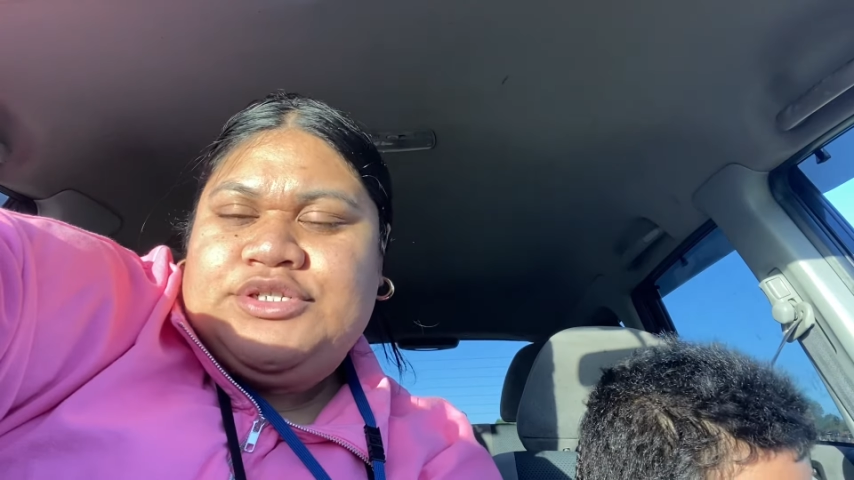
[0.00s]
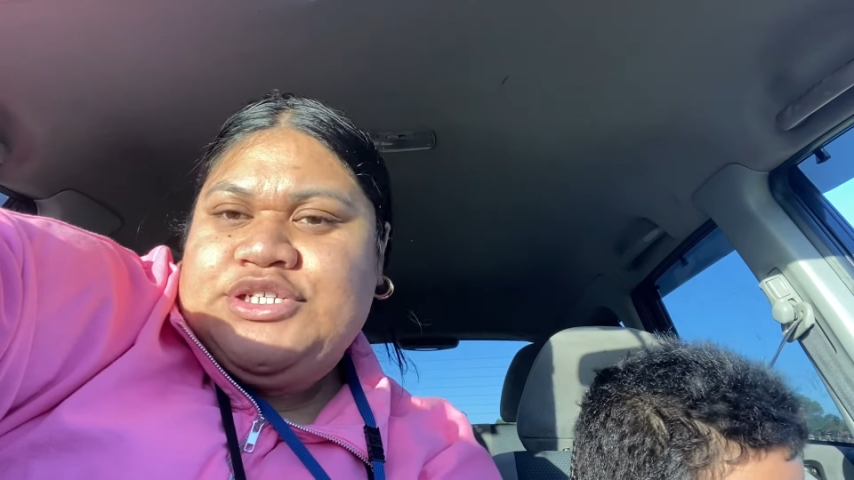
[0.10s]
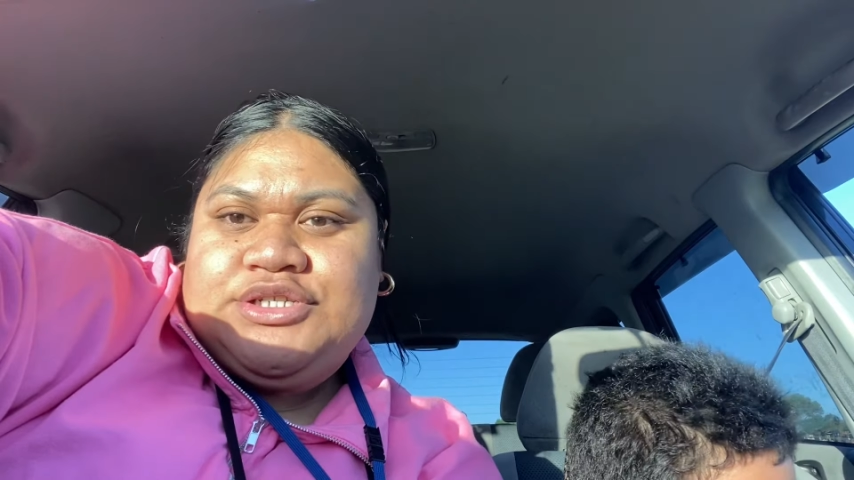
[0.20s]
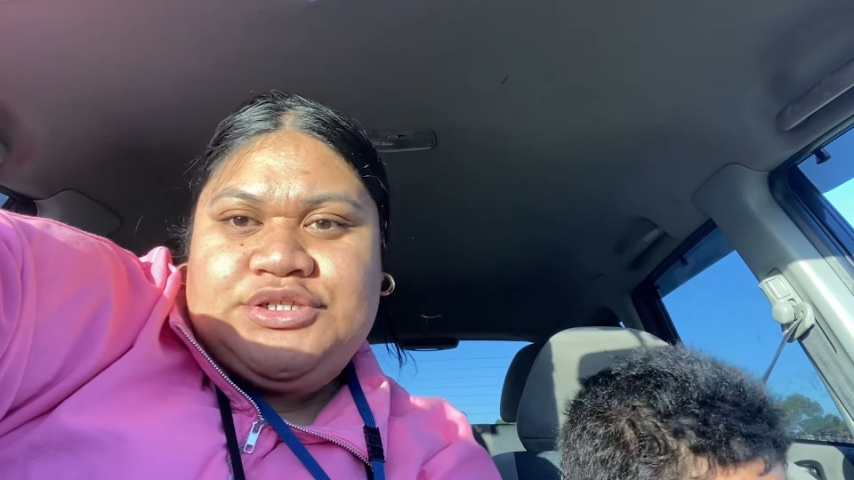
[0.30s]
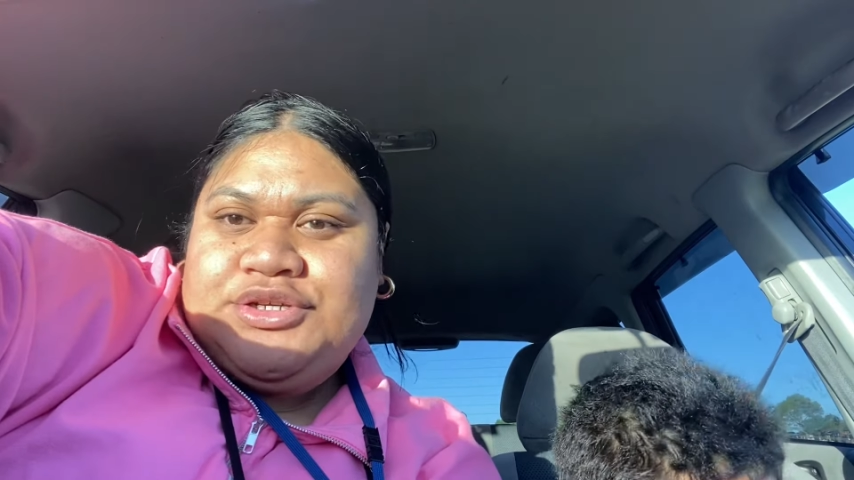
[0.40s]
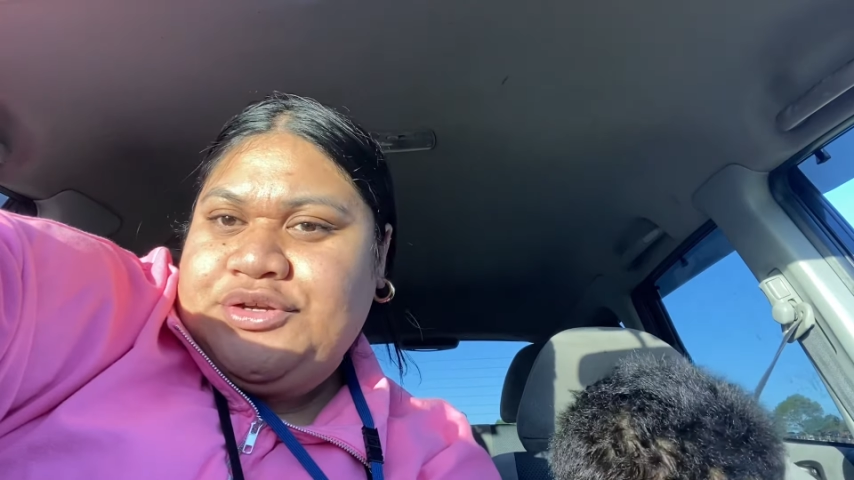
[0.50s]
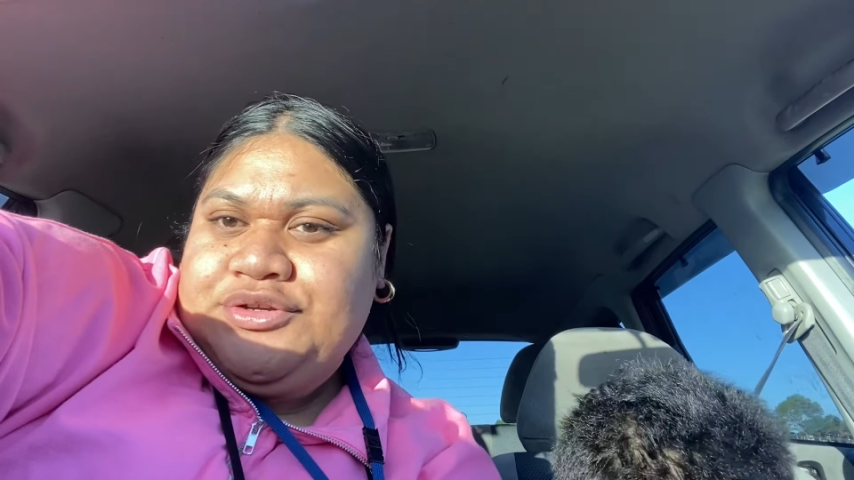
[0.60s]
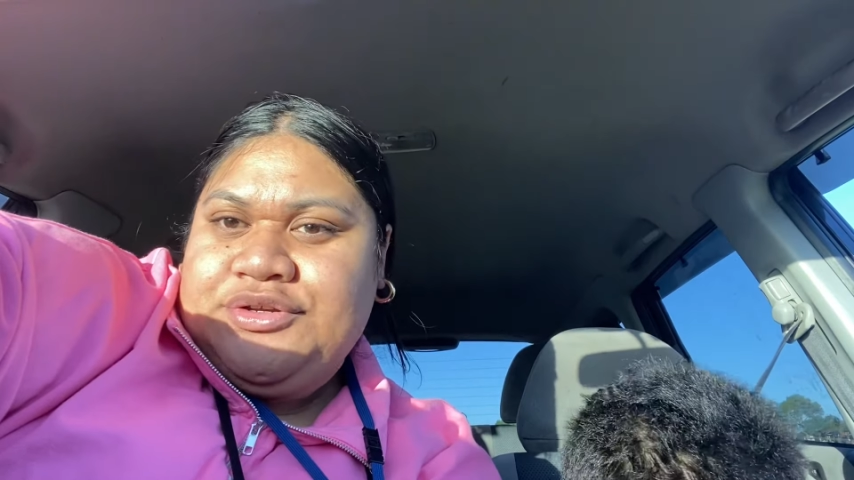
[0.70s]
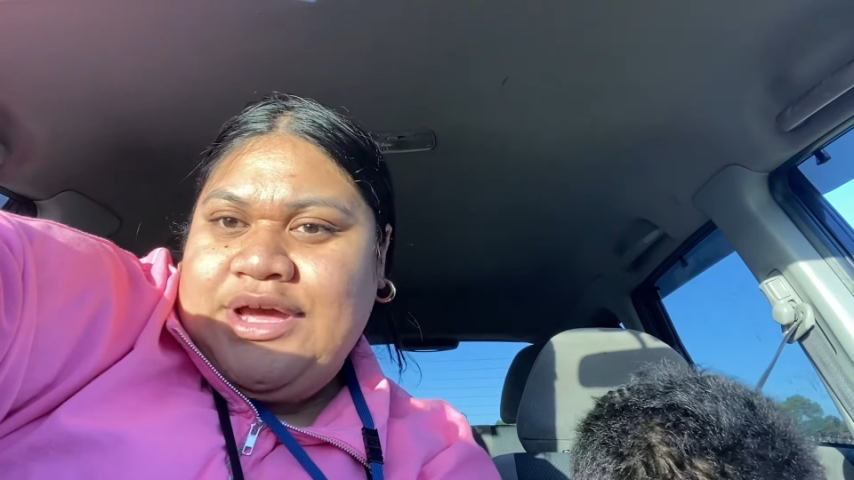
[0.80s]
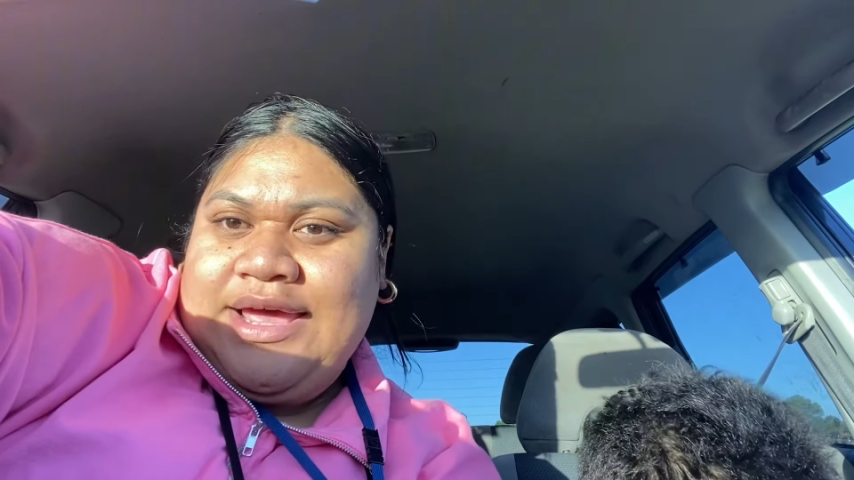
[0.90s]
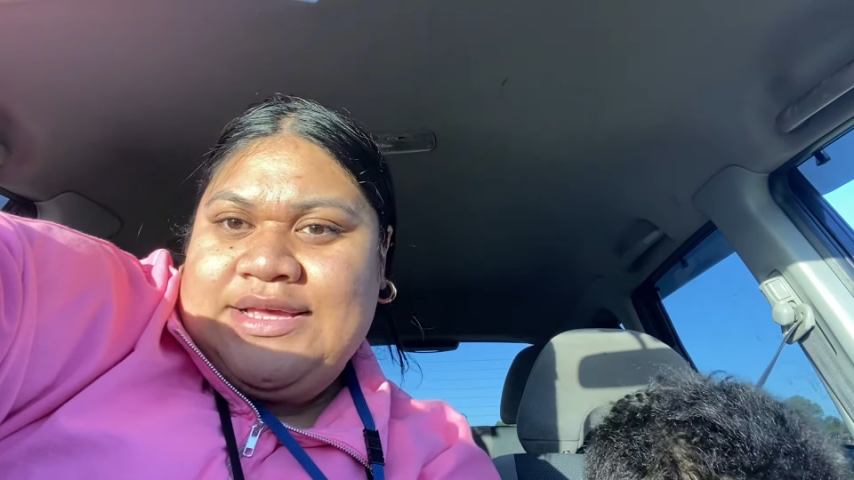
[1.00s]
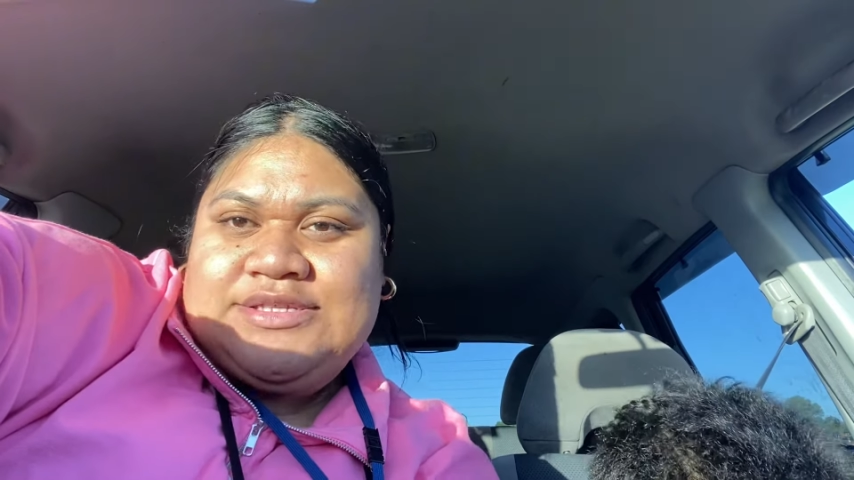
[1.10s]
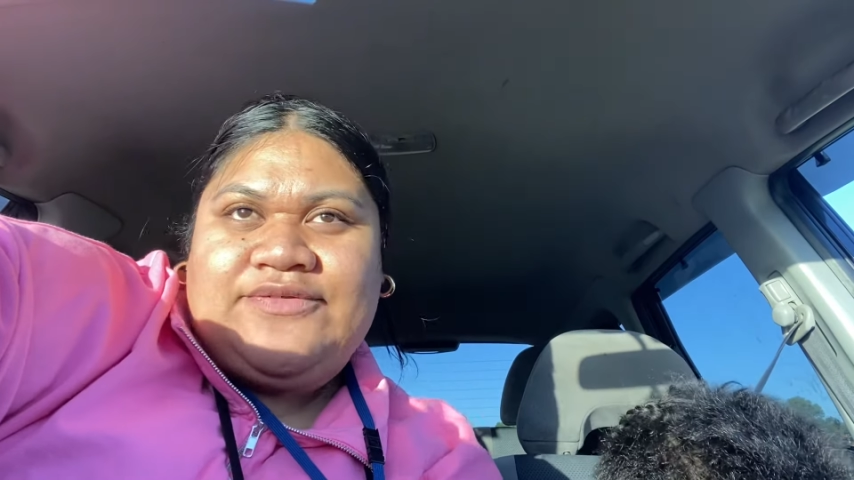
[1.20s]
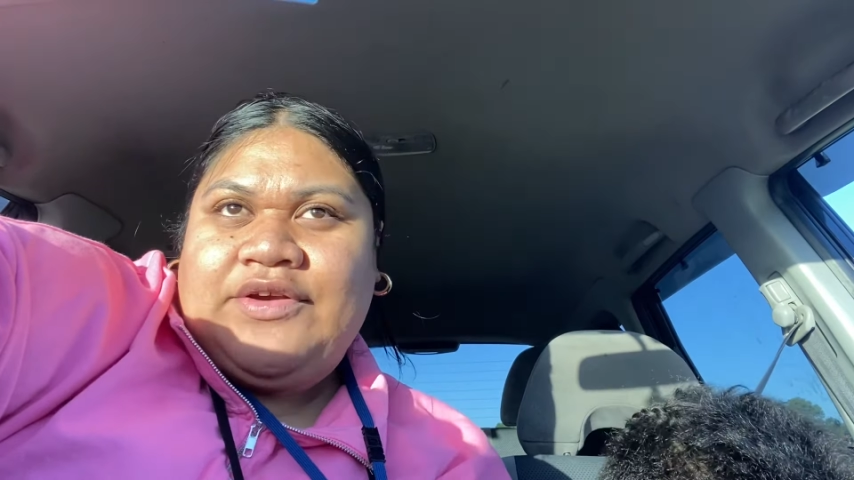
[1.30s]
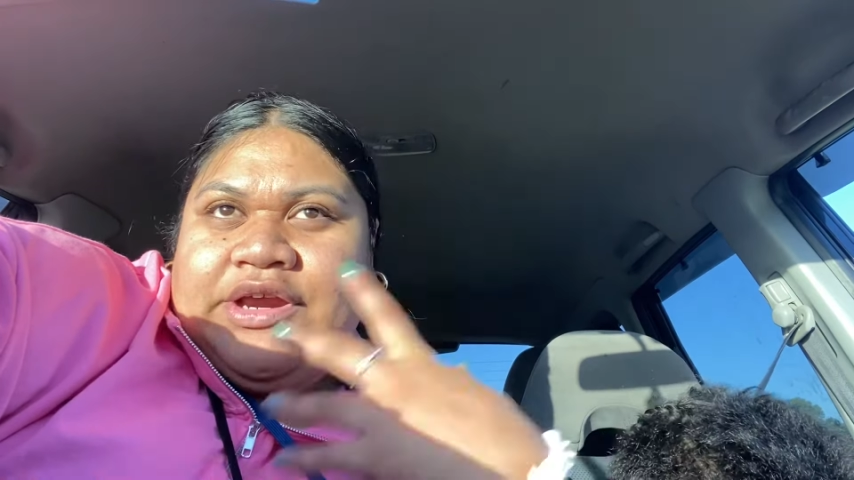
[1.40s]
just show you
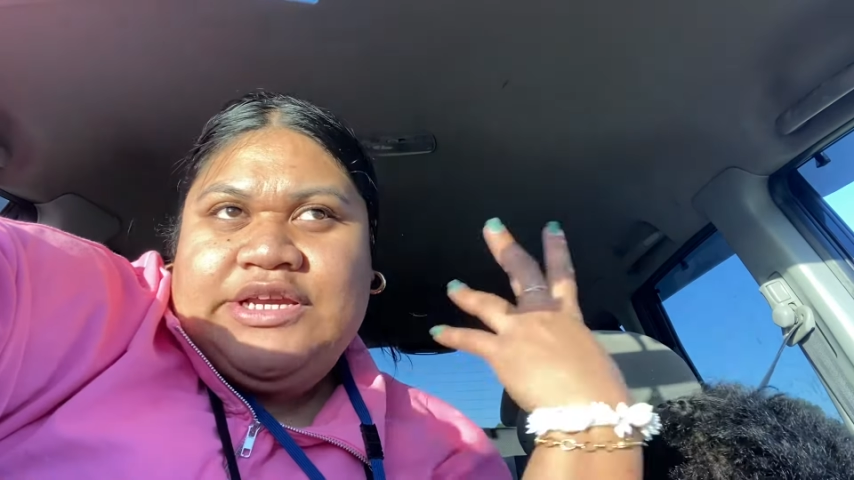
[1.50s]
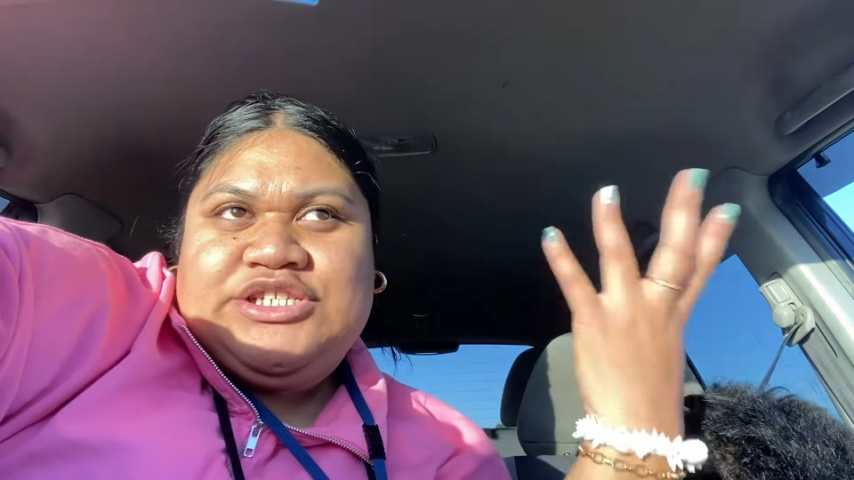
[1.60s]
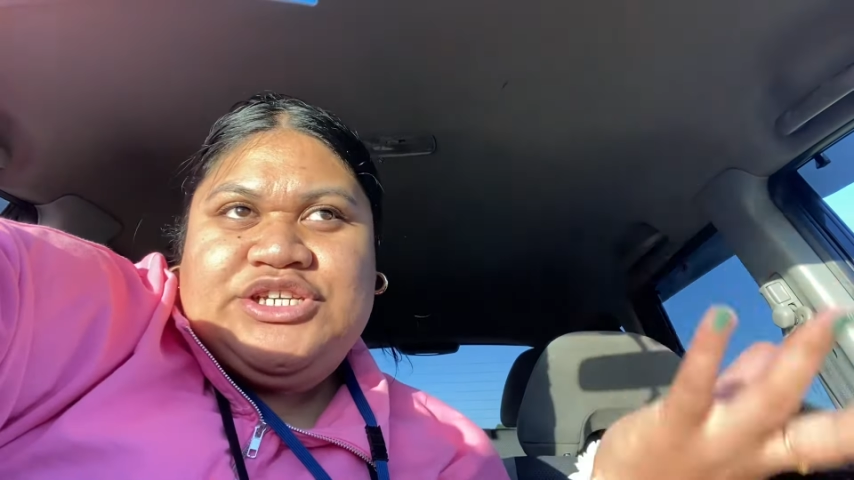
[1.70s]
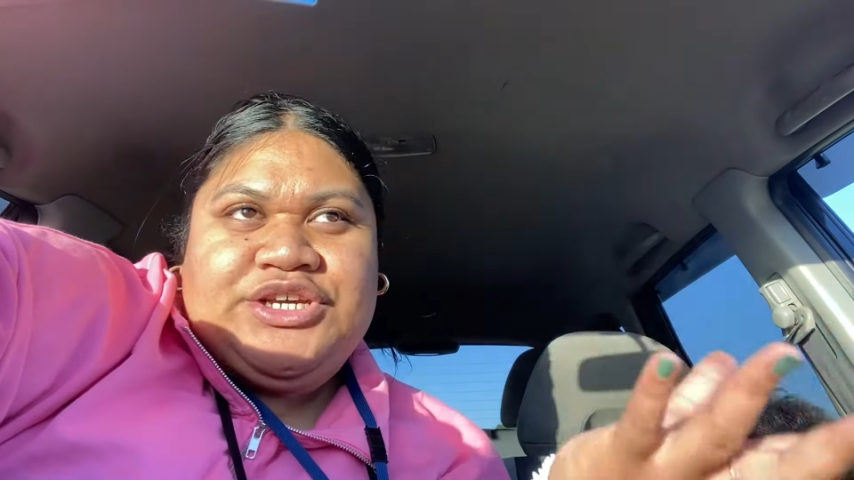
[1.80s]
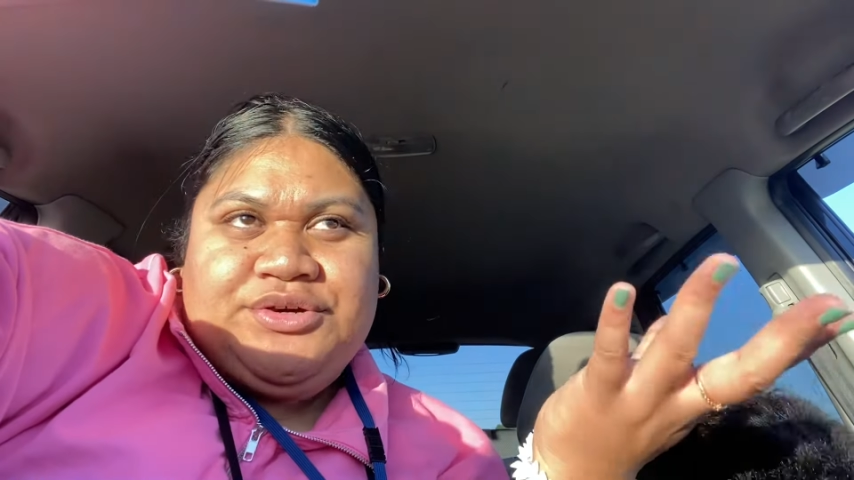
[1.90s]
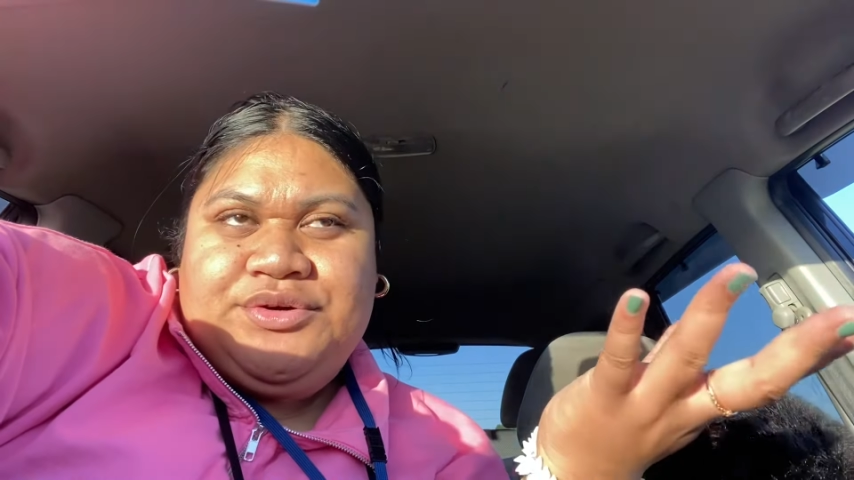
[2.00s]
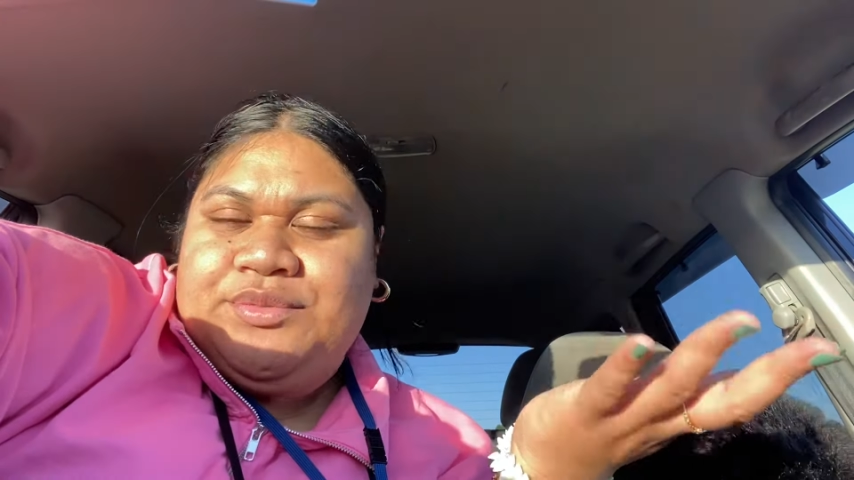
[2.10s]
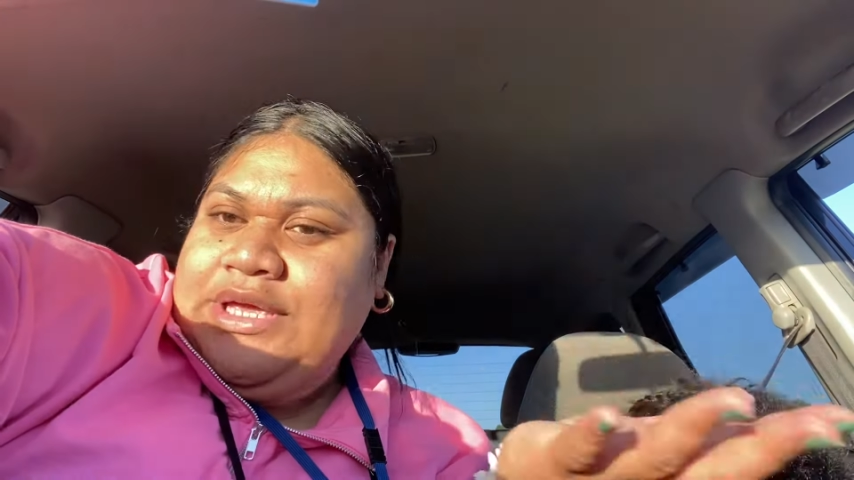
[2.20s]
guys a very chill